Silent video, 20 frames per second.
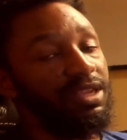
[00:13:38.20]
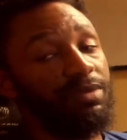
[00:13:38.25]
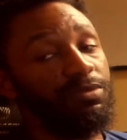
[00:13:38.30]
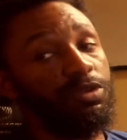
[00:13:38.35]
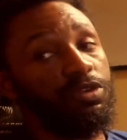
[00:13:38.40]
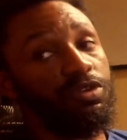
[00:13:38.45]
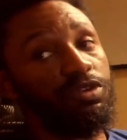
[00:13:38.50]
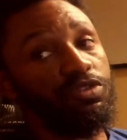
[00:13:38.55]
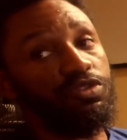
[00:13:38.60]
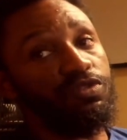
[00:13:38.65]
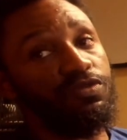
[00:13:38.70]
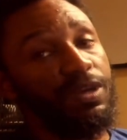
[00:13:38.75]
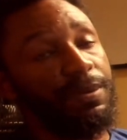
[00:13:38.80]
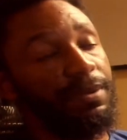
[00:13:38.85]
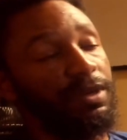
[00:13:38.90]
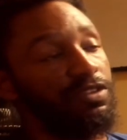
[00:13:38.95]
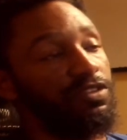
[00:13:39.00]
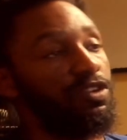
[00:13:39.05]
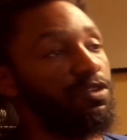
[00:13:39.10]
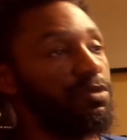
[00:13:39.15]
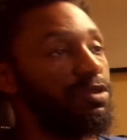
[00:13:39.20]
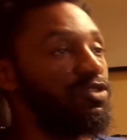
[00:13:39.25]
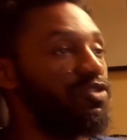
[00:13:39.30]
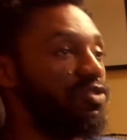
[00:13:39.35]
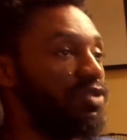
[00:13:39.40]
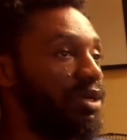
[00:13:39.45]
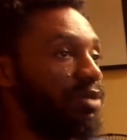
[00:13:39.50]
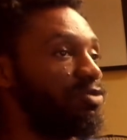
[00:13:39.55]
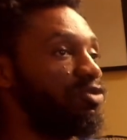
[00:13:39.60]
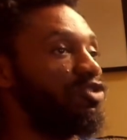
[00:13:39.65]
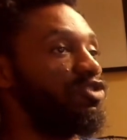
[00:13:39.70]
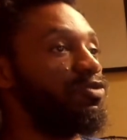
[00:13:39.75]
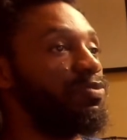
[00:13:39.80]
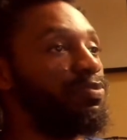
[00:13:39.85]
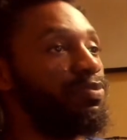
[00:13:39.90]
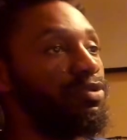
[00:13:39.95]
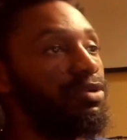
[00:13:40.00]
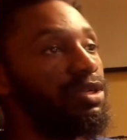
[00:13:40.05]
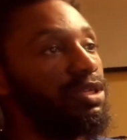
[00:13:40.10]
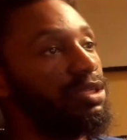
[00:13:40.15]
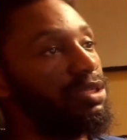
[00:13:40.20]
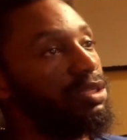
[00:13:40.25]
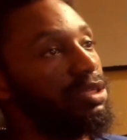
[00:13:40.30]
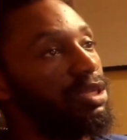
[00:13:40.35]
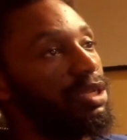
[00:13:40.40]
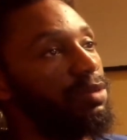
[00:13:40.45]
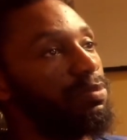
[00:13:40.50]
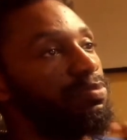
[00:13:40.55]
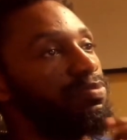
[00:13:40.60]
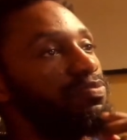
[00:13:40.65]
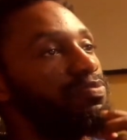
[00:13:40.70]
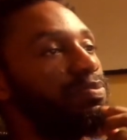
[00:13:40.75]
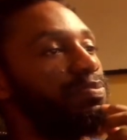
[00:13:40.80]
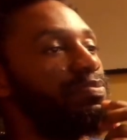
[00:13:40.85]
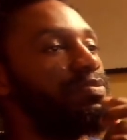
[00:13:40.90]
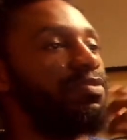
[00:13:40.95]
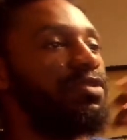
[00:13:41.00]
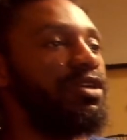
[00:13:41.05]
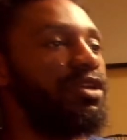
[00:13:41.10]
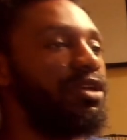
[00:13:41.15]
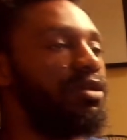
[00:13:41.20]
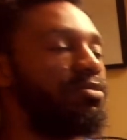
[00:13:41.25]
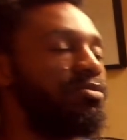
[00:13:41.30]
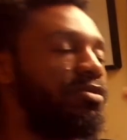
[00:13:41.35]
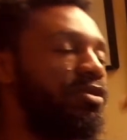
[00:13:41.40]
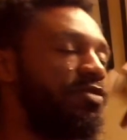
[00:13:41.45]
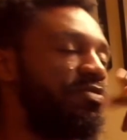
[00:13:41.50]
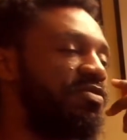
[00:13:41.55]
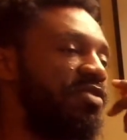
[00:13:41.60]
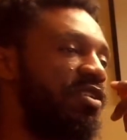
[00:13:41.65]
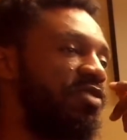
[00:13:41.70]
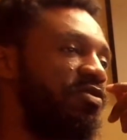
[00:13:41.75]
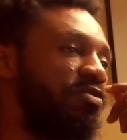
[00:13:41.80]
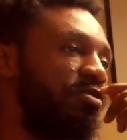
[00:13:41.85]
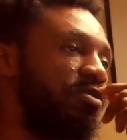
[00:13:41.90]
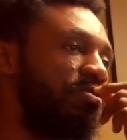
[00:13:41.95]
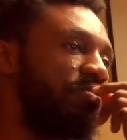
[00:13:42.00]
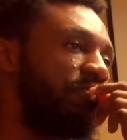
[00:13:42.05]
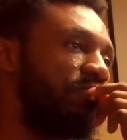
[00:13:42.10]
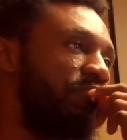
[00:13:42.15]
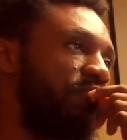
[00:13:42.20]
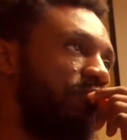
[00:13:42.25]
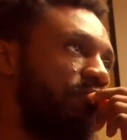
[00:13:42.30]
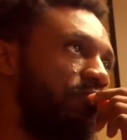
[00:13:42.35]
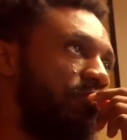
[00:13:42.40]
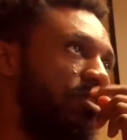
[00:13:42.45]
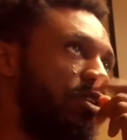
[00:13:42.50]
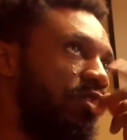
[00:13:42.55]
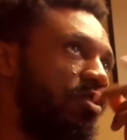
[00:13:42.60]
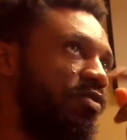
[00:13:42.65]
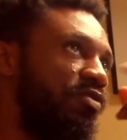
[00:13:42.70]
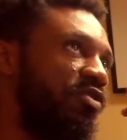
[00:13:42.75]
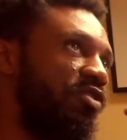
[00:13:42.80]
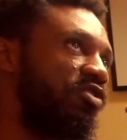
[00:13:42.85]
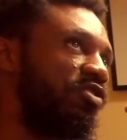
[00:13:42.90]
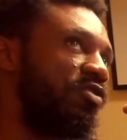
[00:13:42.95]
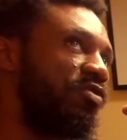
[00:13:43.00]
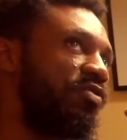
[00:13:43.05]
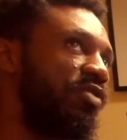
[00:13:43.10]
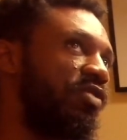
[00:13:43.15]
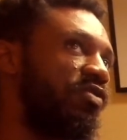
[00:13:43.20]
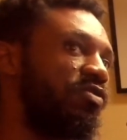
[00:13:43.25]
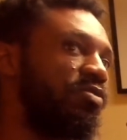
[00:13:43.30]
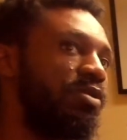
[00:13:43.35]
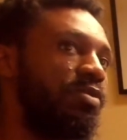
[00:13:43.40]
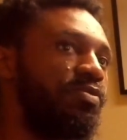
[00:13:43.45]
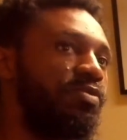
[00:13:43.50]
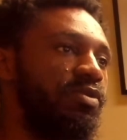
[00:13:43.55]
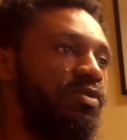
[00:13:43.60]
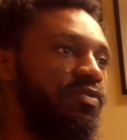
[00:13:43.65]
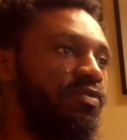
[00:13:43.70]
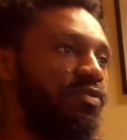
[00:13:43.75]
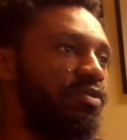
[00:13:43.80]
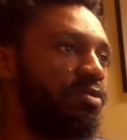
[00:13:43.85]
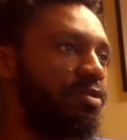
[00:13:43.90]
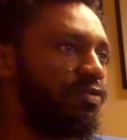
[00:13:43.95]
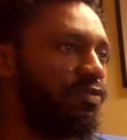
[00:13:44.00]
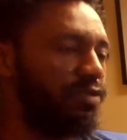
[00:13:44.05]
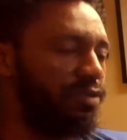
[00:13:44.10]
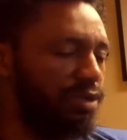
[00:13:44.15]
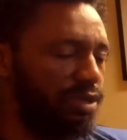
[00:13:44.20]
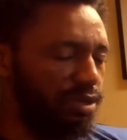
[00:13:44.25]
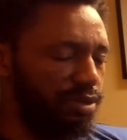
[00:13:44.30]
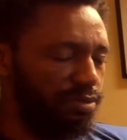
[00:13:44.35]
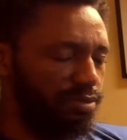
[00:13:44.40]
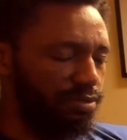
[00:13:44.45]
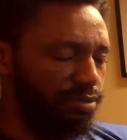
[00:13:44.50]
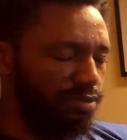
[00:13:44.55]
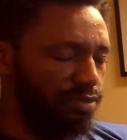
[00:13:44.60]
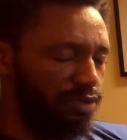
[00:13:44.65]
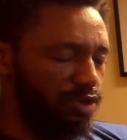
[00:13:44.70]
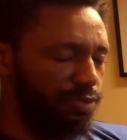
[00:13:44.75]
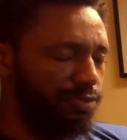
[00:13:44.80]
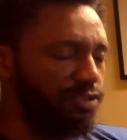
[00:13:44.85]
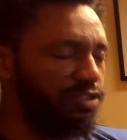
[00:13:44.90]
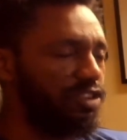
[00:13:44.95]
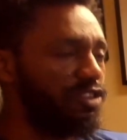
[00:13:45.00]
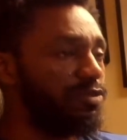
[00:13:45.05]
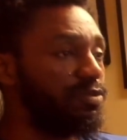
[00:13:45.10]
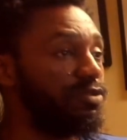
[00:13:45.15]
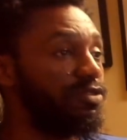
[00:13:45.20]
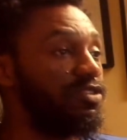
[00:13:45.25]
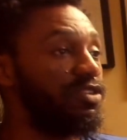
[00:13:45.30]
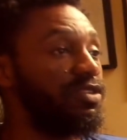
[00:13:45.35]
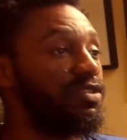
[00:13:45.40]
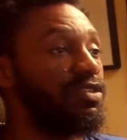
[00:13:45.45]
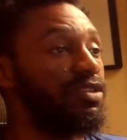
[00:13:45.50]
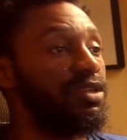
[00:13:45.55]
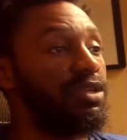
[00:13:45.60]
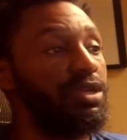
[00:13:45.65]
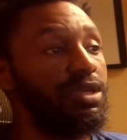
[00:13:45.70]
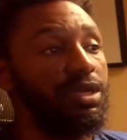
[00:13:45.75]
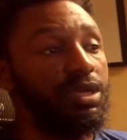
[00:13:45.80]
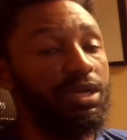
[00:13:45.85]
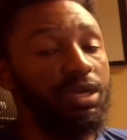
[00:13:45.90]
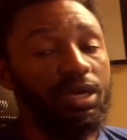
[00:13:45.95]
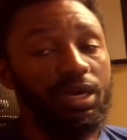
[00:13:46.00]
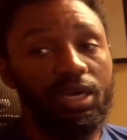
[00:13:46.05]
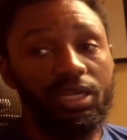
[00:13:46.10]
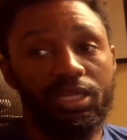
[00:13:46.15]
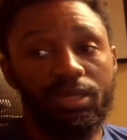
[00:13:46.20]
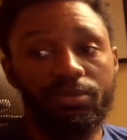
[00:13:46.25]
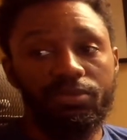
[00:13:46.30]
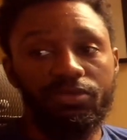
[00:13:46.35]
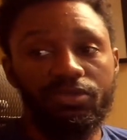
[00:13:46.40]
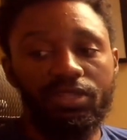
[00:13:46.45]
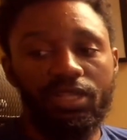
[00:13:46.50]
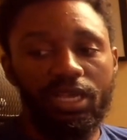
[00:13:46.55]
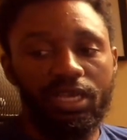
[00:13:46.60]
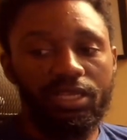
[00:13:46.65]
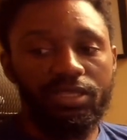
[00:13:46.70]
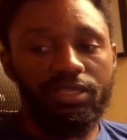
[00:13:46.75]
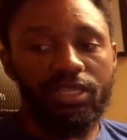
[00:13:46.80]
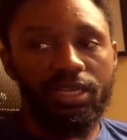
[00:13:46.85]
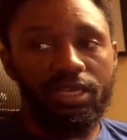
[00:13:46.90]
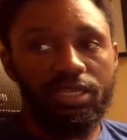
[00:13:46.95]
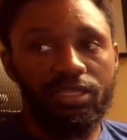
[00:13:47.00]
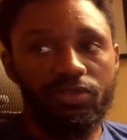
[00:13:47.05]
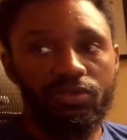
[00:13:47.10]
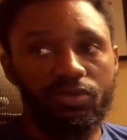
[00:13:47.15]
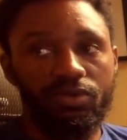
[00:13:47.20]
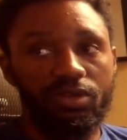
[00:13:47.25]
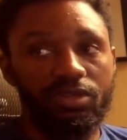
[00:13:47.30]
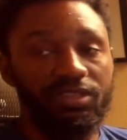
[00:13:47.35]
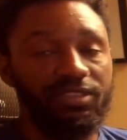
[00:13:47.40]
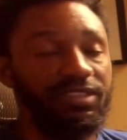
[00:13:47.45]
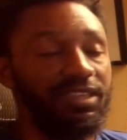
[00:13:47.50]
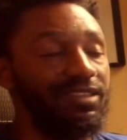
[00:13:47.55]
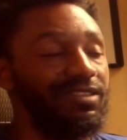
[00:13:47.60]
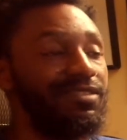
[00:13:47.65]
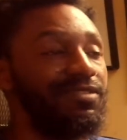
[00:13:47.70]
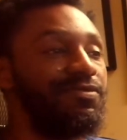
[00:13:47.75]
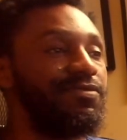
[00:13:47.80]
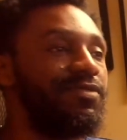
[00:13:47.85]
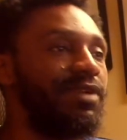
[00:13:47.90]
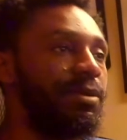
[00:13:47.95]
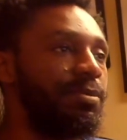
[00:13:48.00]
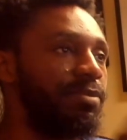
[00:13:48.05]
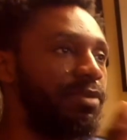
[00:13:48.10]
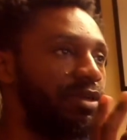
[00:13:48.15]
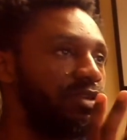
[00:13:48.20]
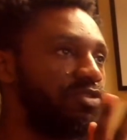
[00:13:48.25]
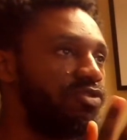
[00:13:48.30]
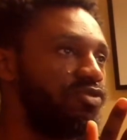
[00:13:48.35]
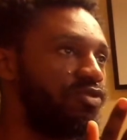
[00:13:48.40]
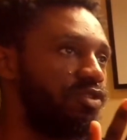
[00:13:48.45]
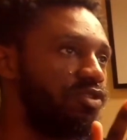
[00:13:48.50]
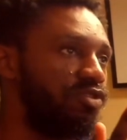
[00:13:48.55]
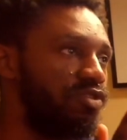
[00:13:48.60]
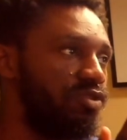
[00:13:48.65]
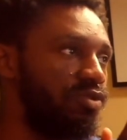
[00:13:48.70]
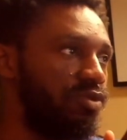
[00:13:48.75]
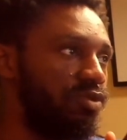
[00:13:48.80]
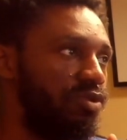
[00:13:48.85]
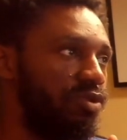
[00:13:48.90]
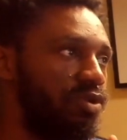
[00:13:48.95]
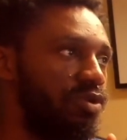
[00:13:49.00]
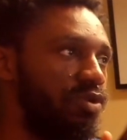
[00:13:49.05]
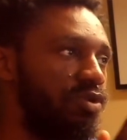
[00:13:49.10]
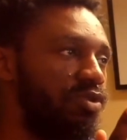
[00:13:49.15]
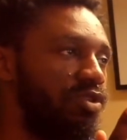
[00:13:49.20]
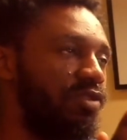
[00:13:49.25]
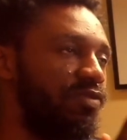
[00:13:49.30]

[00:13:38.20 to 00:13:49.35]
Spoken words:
right now, I'm not going to Viper's documentation. I'm just pulling a file from a configuration file from a open source project, and I'm taking into cognizance the Viper structure,